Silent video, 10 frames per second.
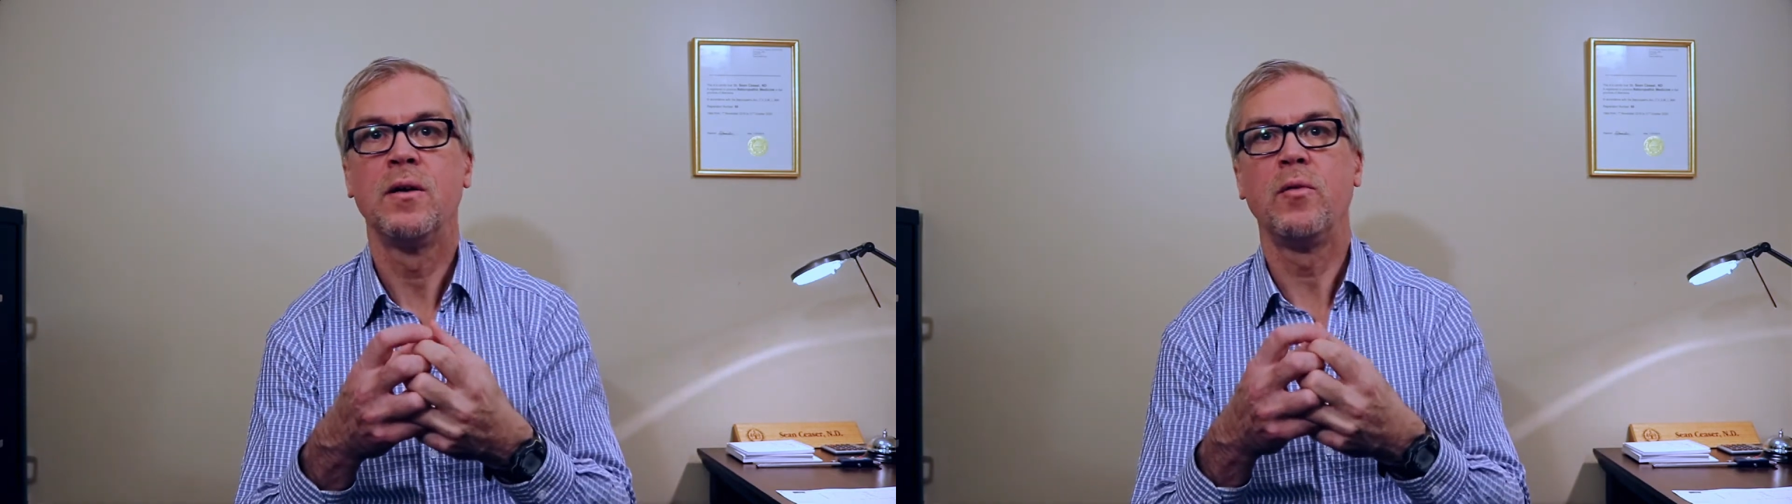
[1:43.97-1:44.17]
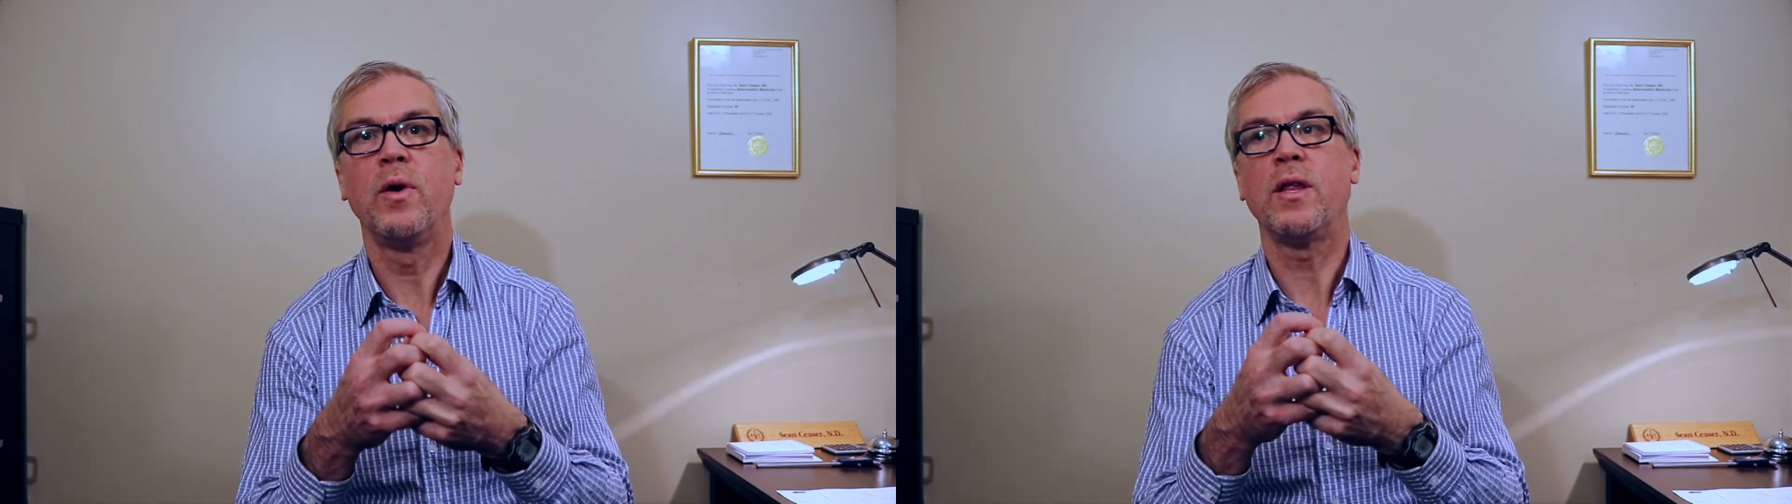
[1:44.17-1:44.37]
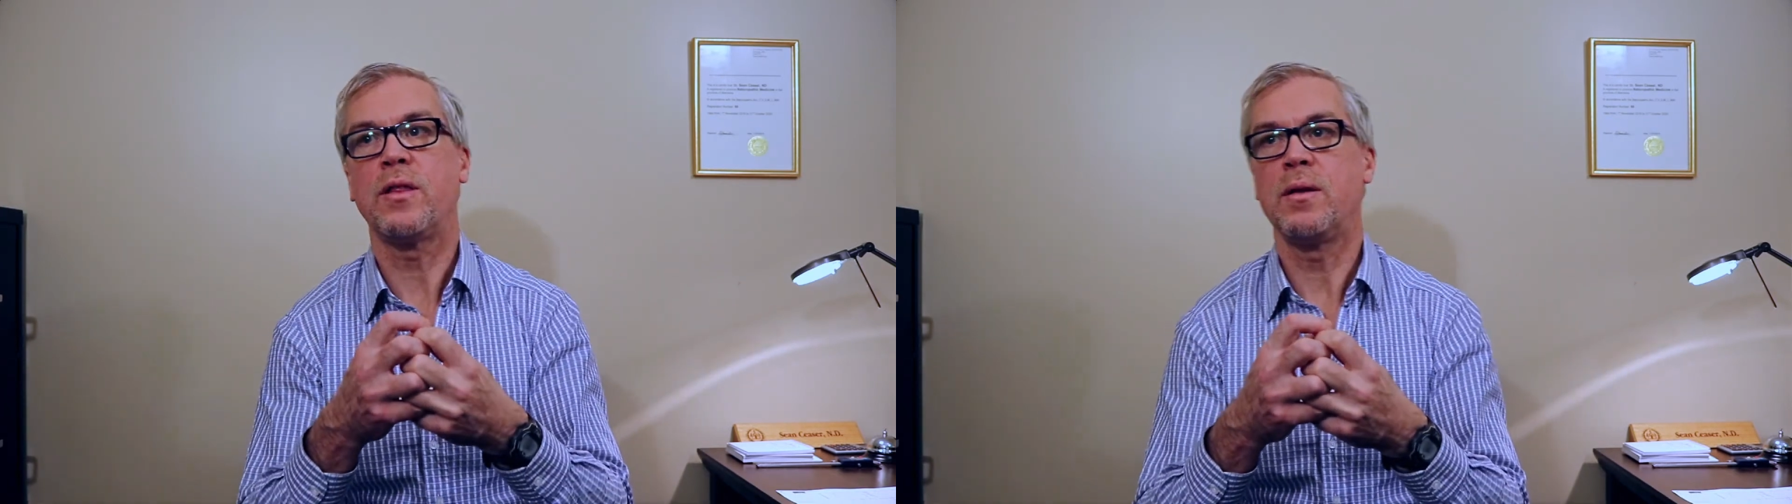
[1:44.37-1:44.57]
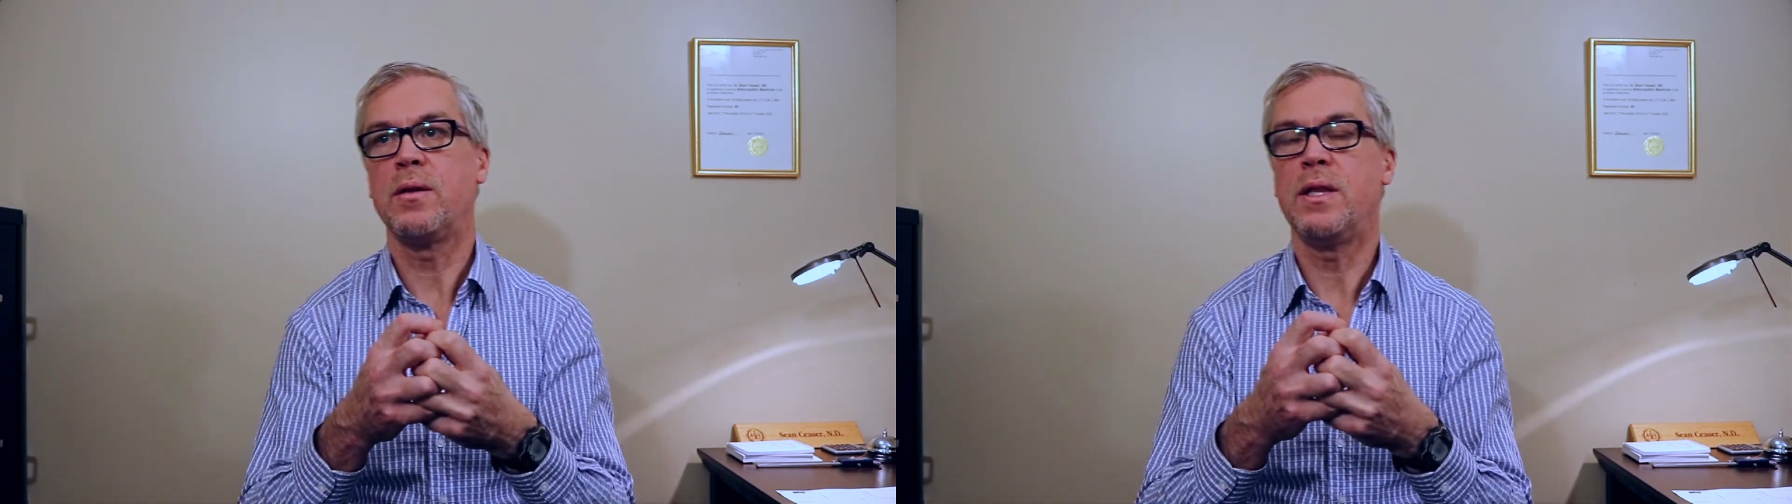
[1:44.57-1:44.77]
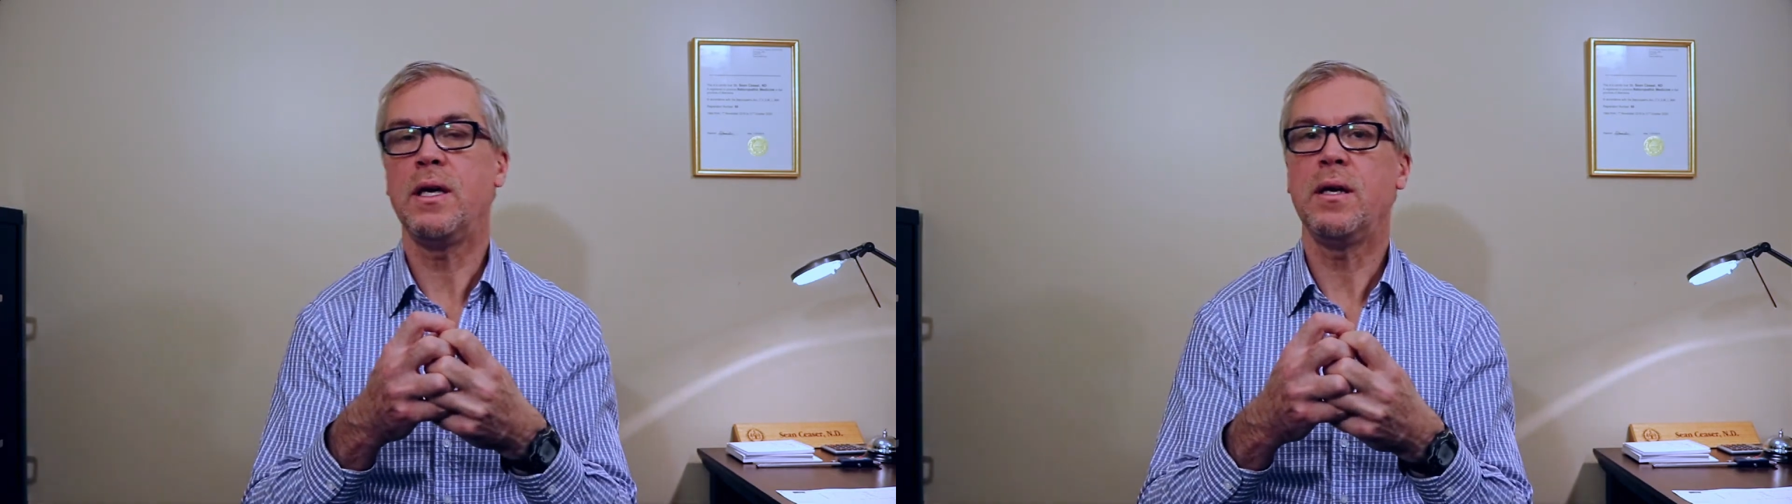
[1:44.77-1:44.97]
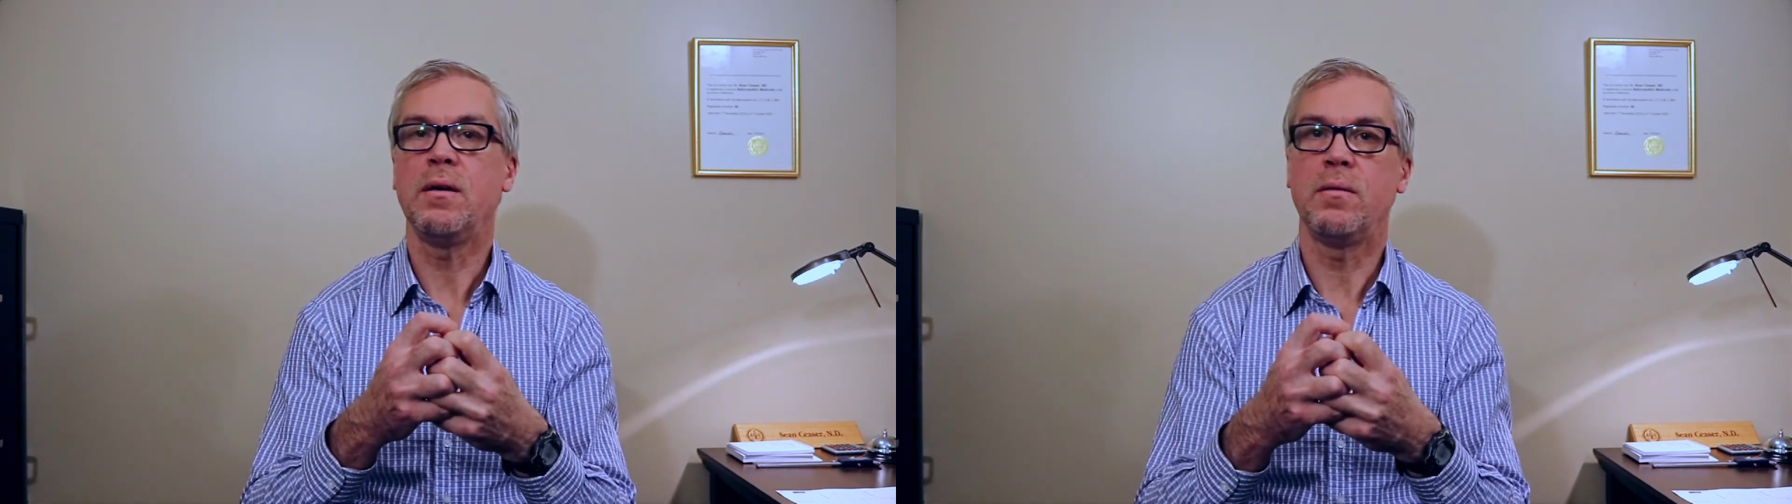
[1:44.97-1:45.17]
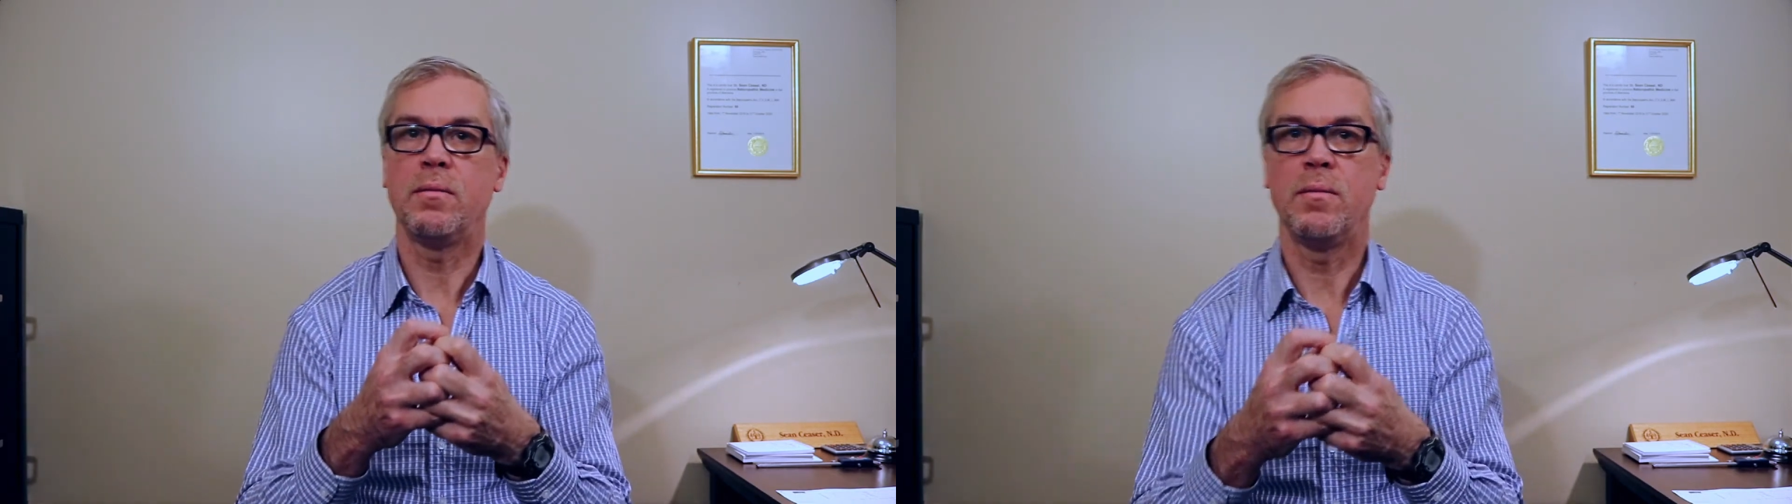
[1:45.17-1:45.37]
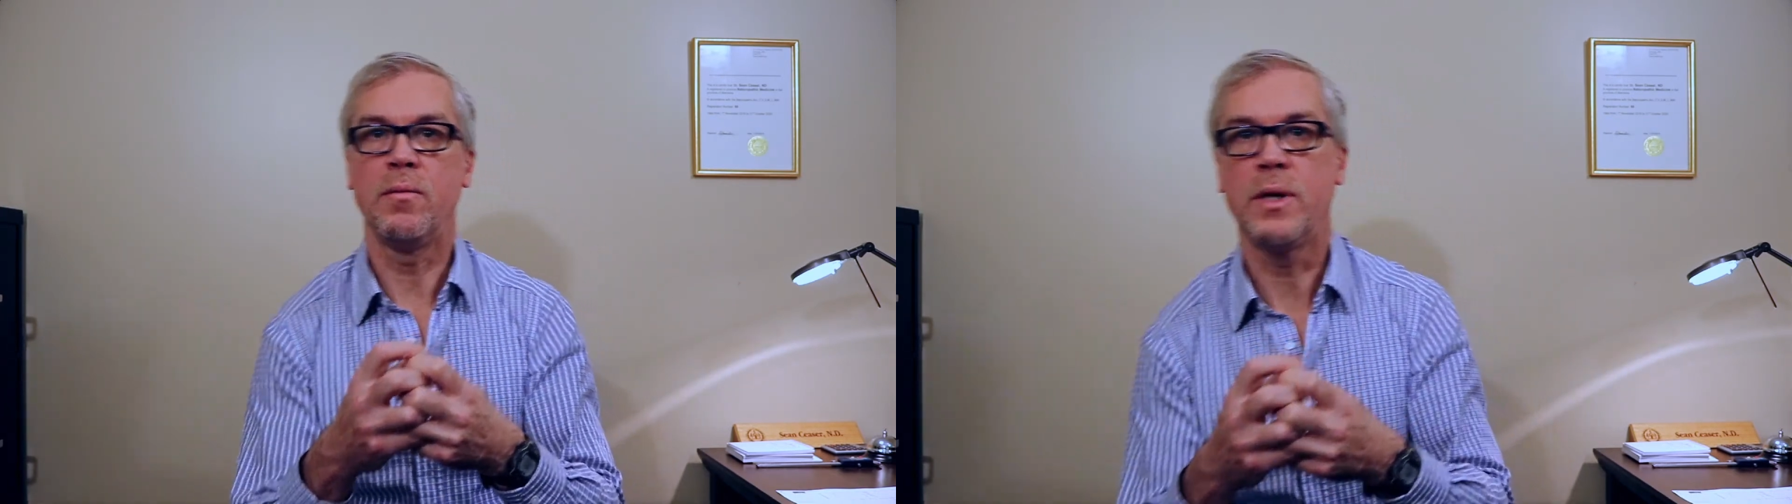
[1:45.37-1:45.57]
with the
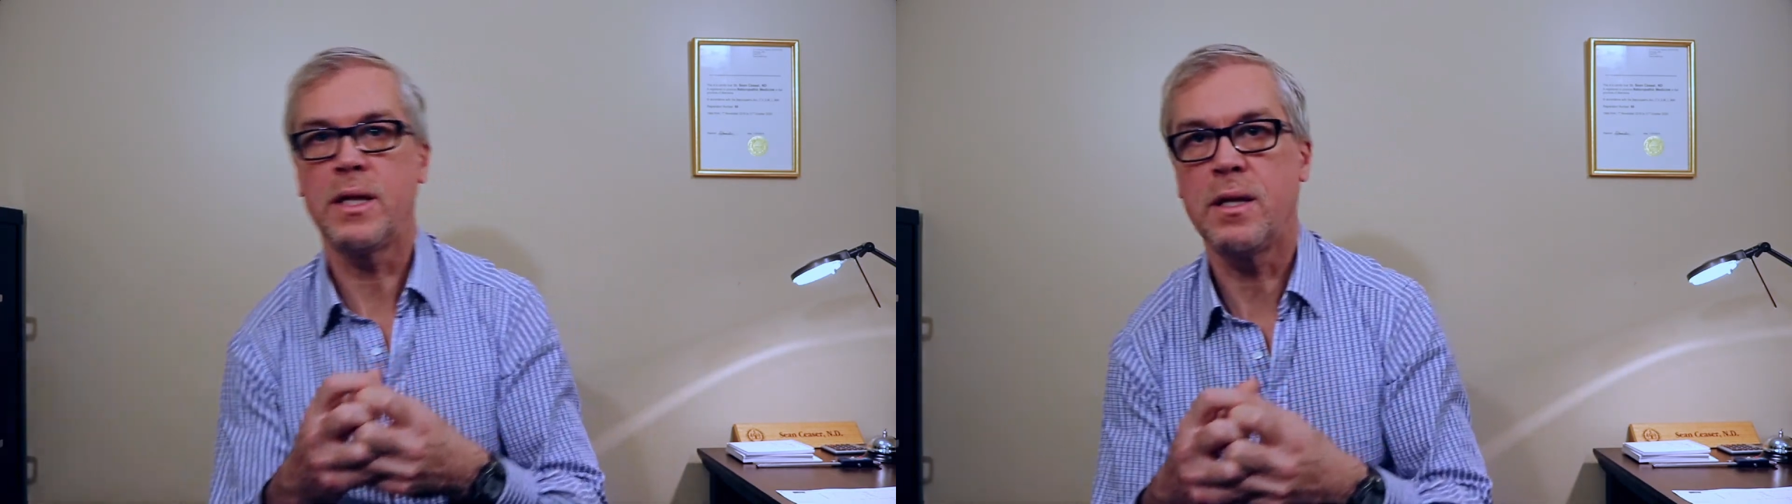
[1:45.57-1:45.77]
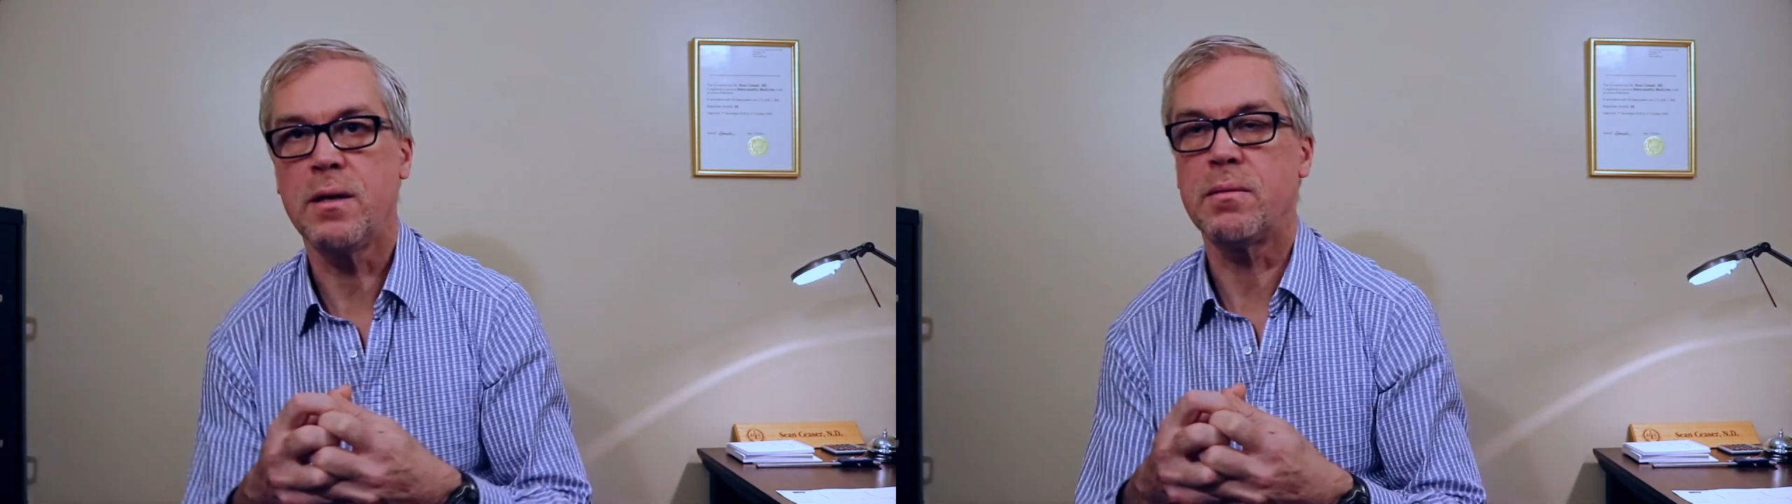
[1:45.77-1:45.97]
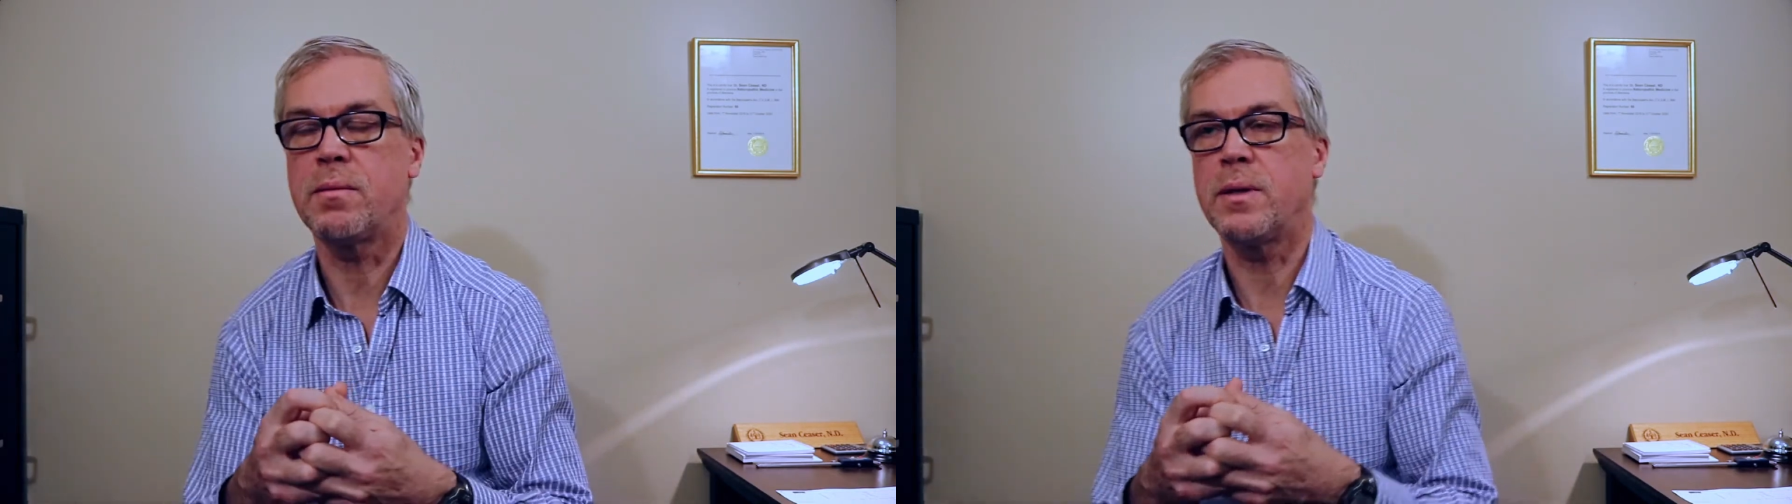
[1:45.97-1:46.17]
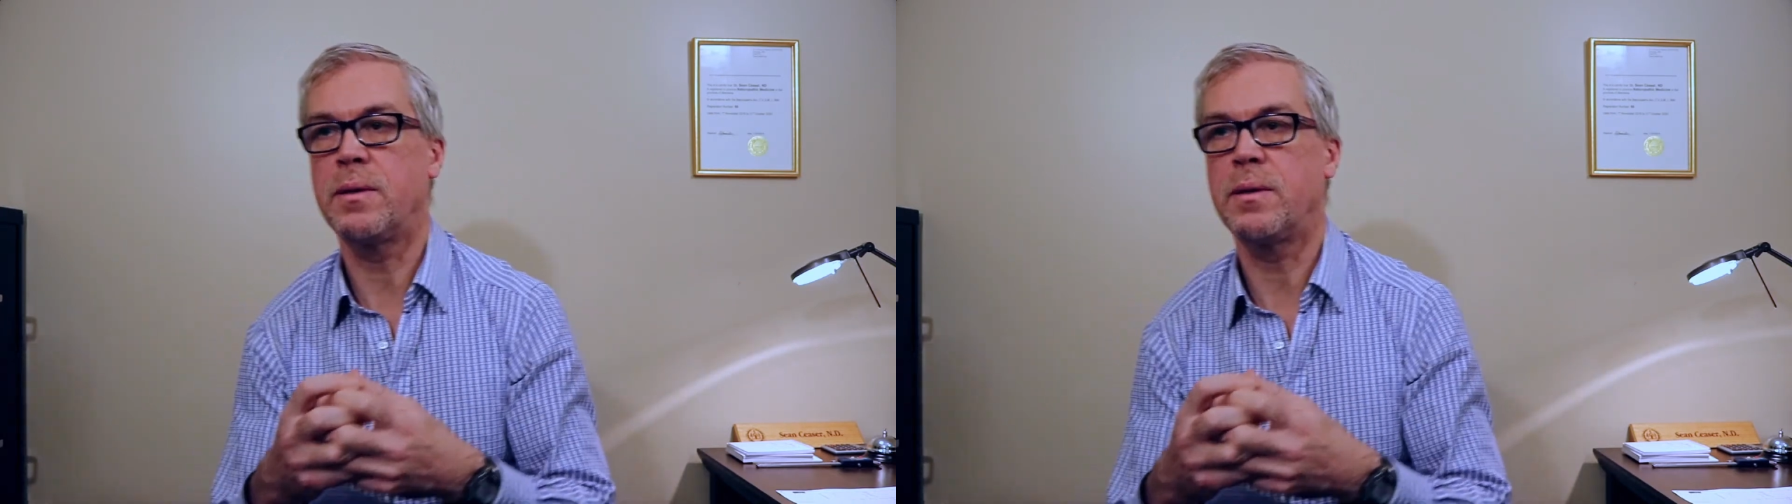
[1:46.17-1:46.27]
with the